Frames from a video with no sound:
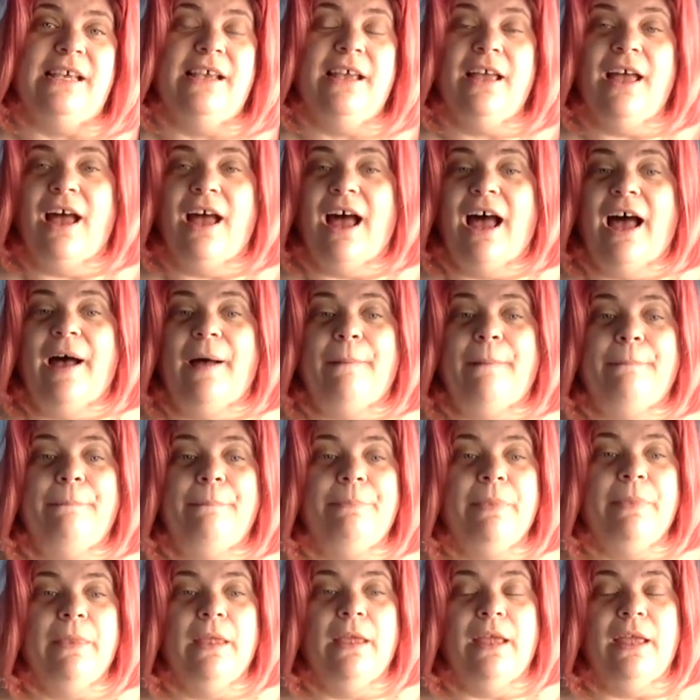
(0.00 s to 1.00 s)
um,
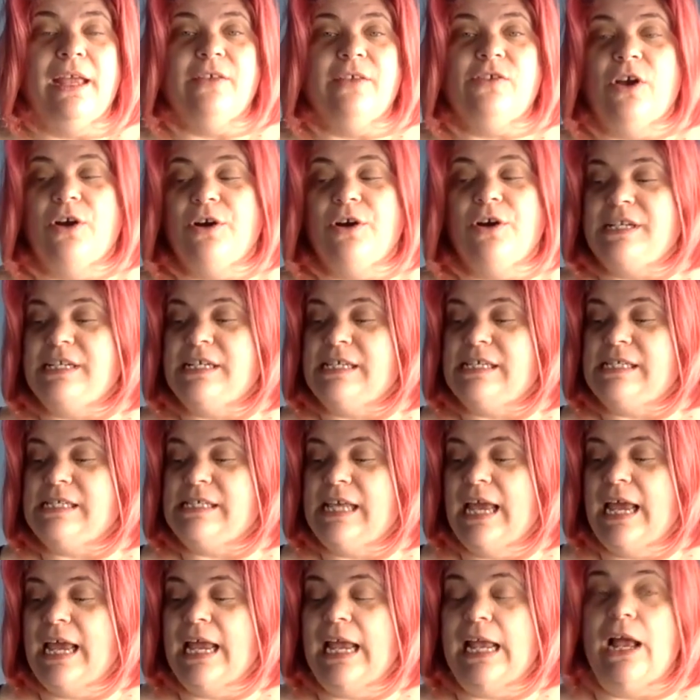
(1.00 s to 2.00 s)
it's hard to
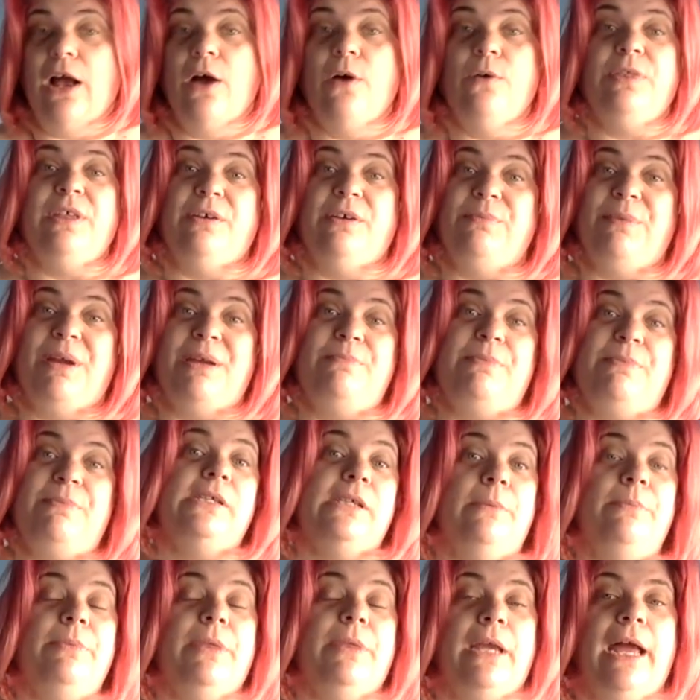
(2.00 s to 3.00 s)
say oh there might be
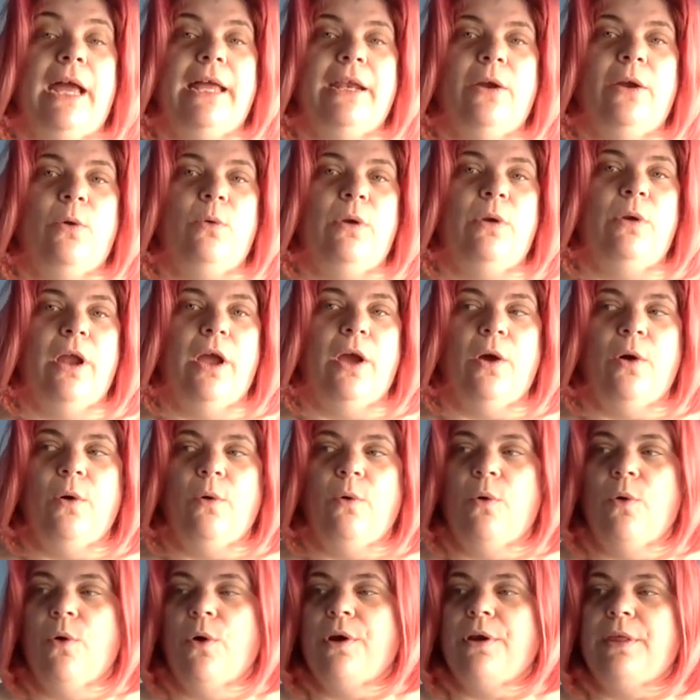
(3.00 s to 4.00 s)
something i don't know
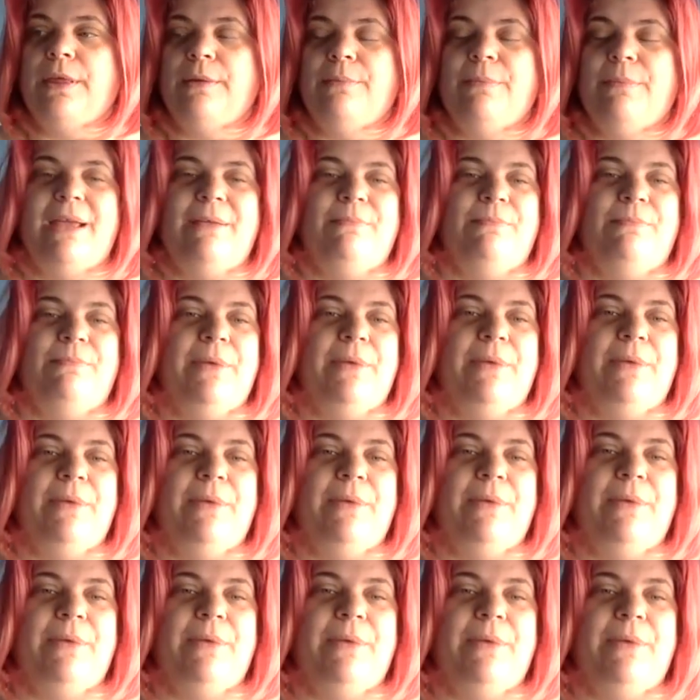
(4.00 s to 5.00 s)
or there might be i
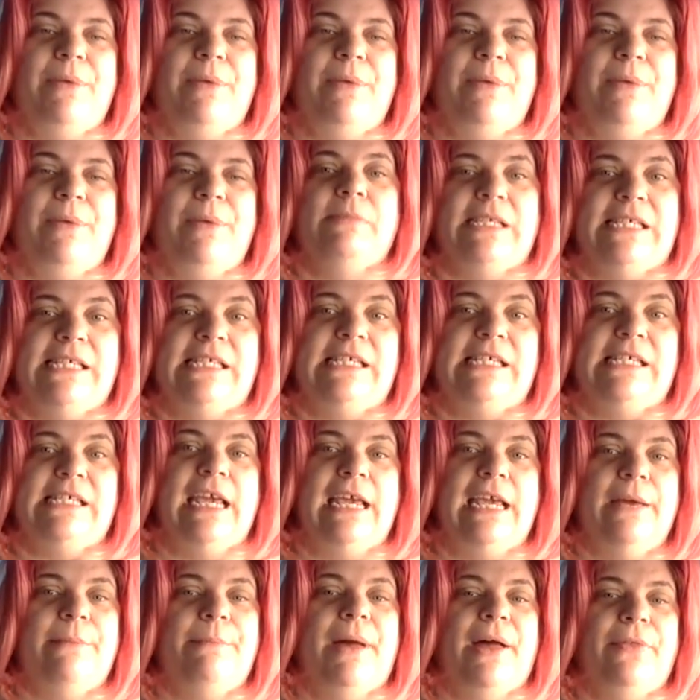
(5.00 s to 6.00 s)
might make a
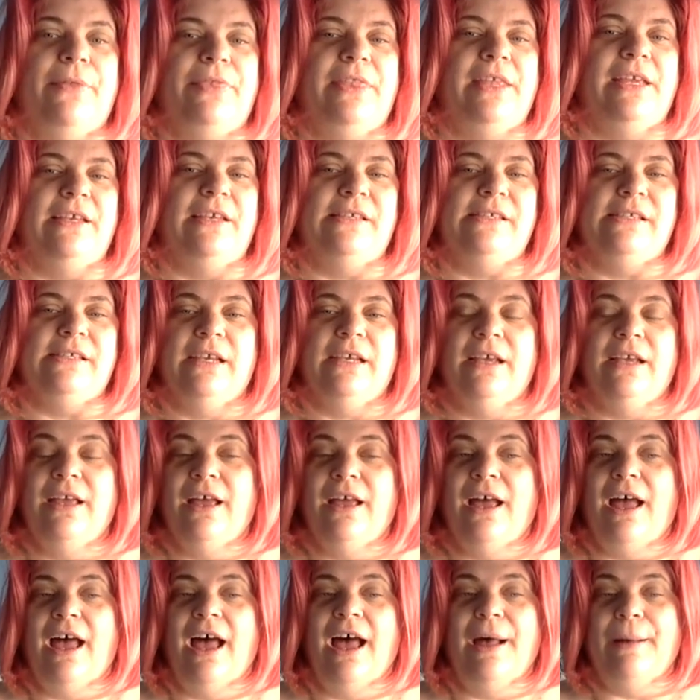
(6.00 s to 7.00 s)
mistake about this
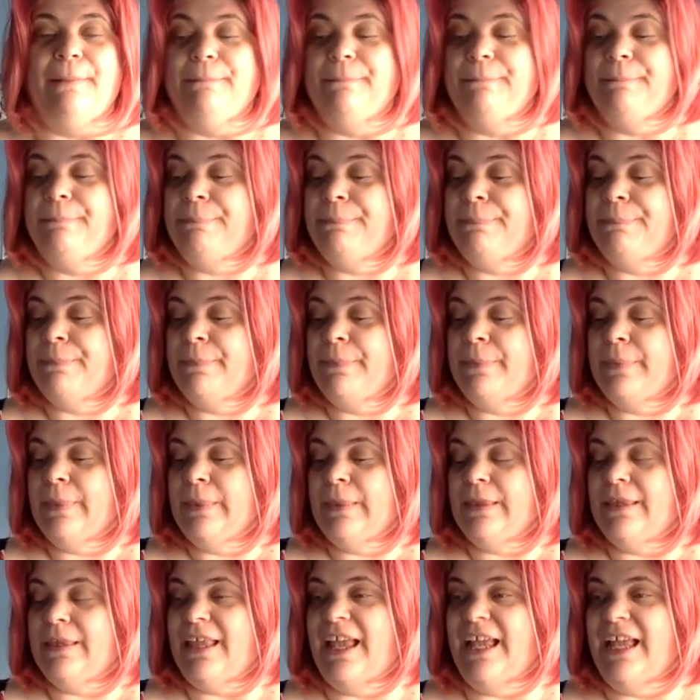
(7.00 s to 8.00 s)
um, mm-hmm
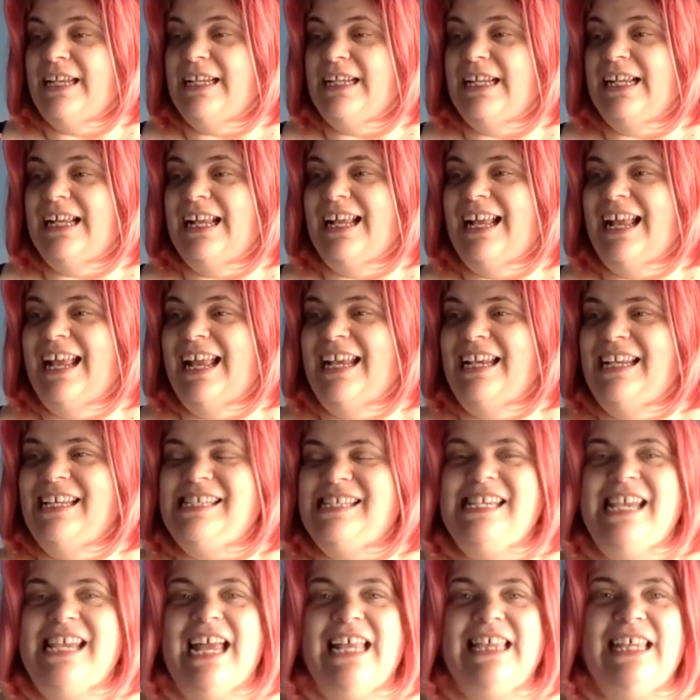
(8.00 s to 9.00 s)
and and
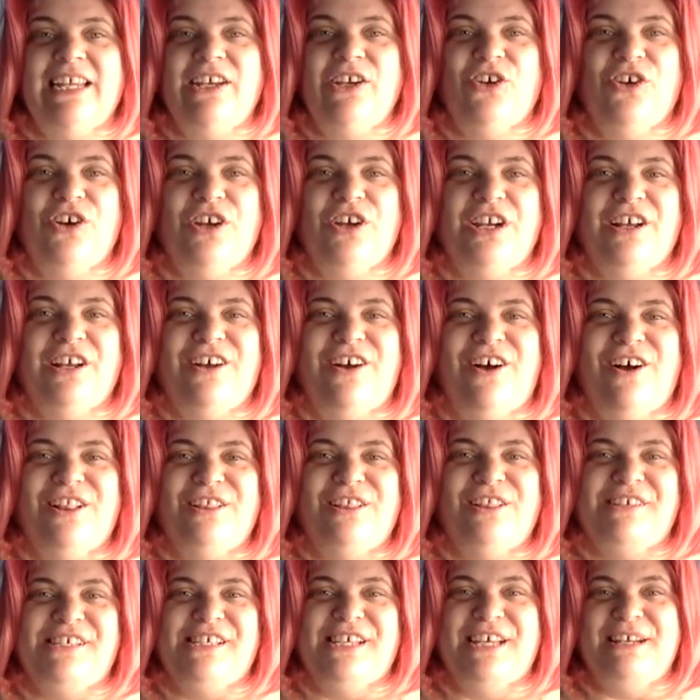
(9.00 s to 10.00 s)
it's not that you're going to all
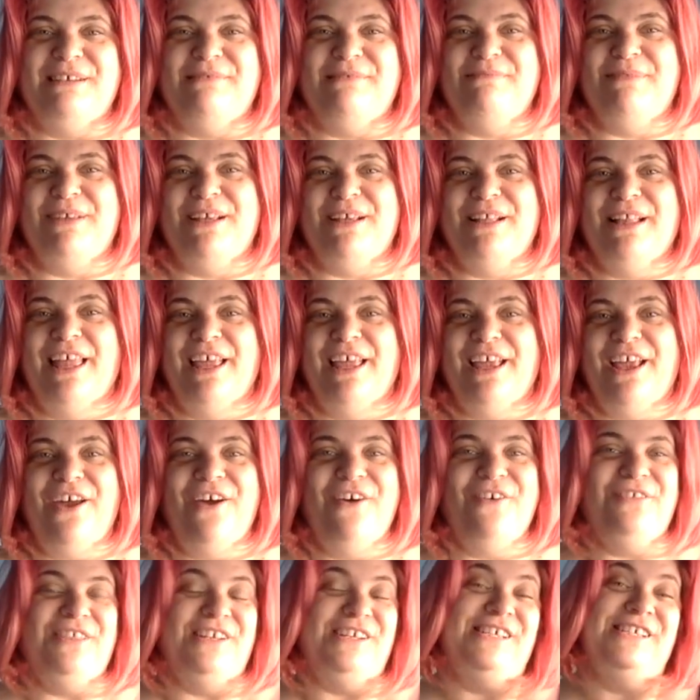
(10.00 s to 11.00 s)
of a sudden be like oh
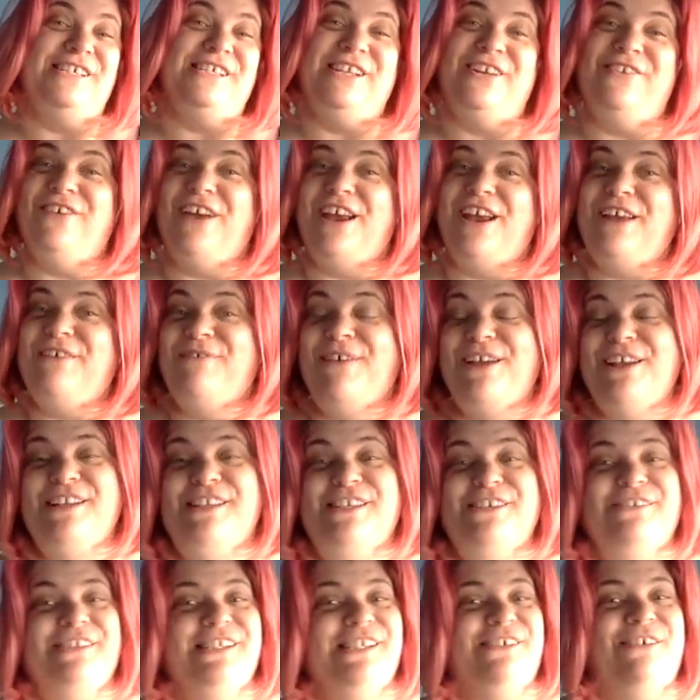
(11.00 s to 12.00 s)
this is the great way to do
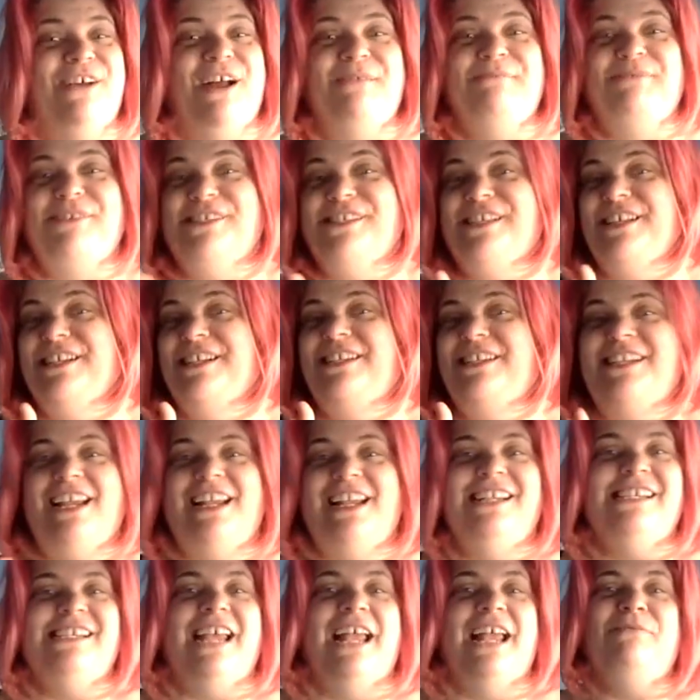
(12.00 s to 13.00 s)
it so i'm just going to
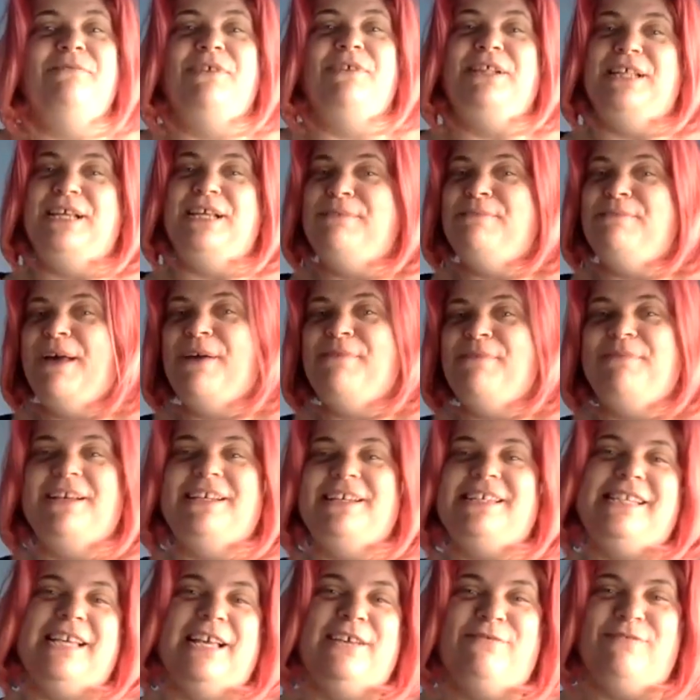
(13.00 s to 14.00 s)
change everything about
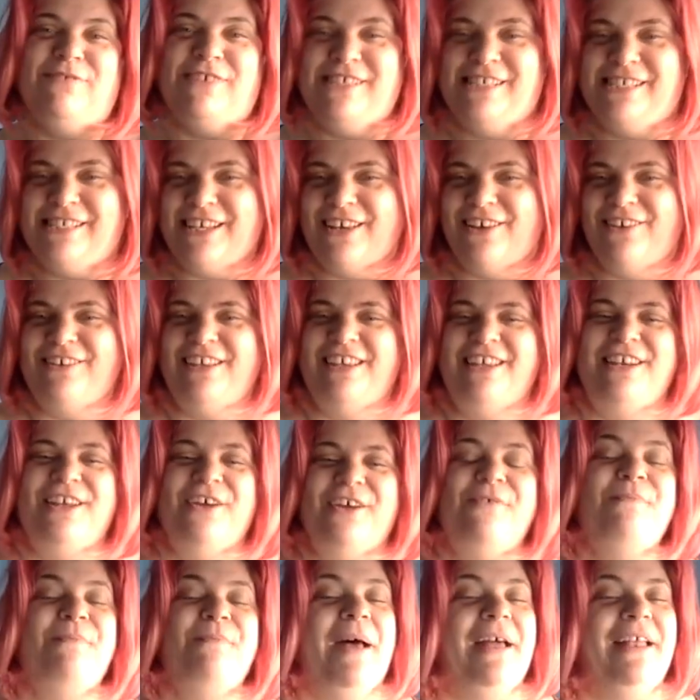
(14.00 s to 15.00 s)
myself no. you
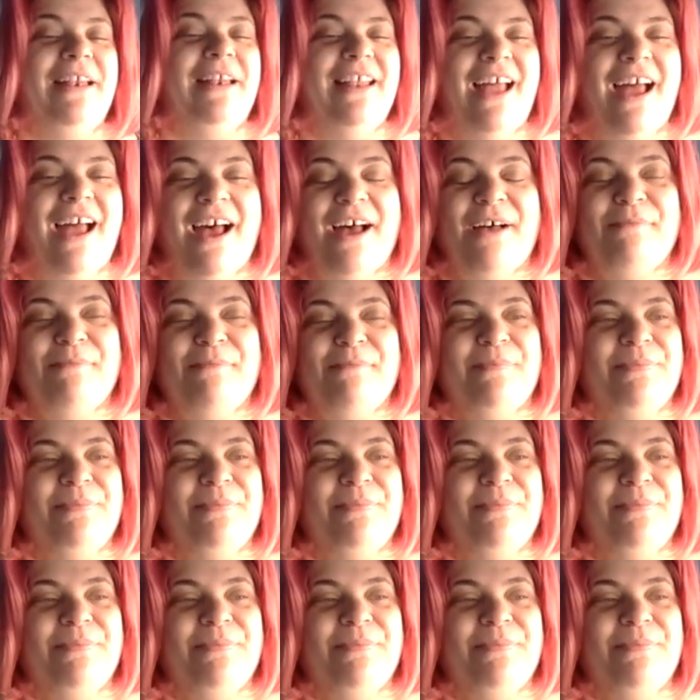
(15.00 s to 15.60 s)
know um,